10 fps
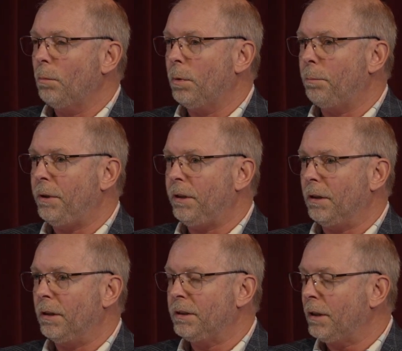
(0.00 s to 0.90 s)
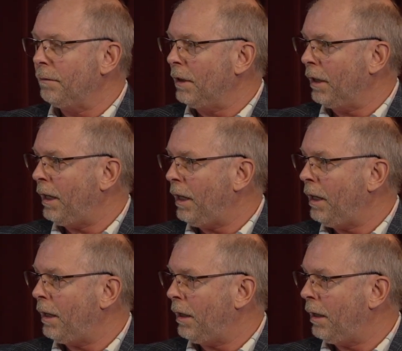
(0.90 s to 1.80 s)
but because of
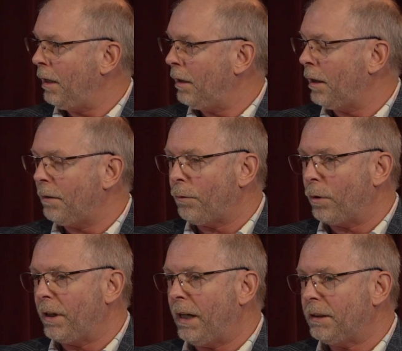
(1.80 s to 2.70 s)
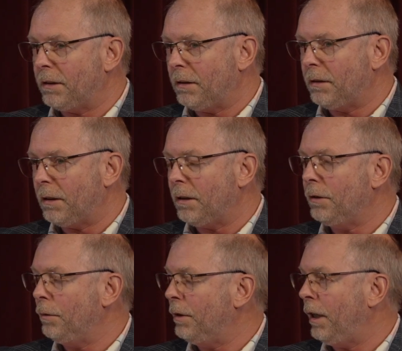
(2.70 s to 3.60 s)
delay and our forecasted uh,
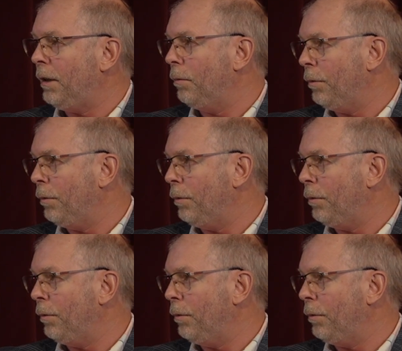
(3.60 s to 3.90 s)
due date,